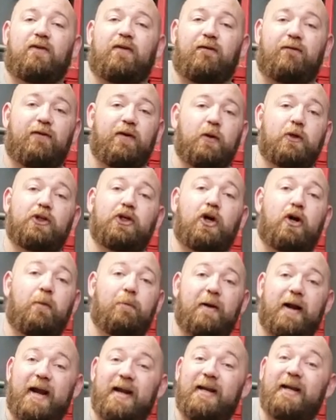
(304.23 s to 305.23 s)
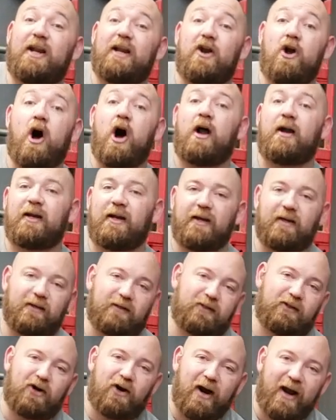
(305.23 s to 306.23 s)
for the future, but I need an
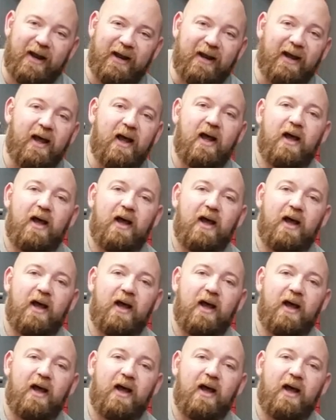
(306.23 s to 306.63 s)
audience, all right?